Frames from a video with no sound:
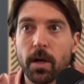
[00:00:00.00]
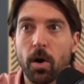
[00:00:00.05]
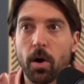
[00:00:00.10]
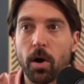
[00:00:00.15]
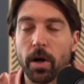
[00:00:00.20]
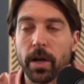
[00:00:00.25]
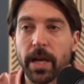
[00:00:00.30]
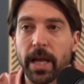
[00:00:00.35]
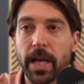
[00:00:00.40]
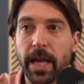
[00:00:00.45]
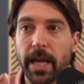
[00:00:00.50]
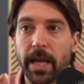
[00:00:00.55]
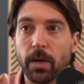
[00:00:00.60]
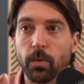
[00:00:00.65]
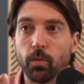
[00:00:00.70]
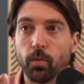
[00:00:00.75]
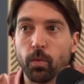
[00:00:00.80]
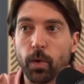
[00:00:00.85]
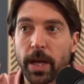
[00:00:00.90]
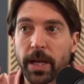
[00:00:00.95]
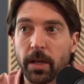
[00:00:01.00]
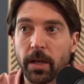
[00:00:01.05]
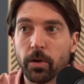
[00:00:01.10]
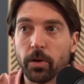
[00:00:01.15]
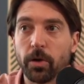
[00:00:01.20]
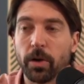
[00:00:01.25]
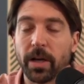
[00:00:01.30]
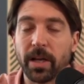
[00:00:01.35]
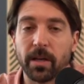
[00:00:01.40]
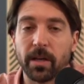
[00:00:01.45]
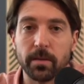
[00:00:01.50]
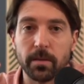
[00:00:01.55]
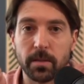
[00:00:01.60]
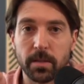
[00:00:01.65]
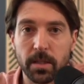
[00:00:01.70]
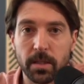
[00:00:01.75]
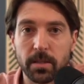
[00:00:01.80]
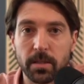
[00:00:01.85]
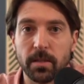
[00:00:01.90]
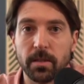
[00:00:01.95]
on a regular and
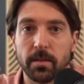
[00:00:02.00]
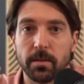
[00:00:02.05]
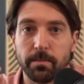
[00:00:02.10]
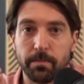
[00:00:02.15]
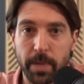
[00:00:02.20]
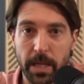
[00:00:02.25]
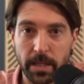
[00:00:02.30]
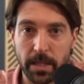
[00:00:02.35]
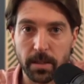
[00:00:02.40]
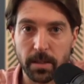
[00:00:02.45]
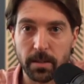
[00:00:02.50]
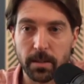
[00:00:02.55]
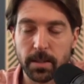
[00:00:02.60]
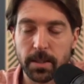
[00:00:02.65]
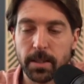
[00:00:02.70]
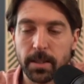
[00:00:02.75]
consistent basis.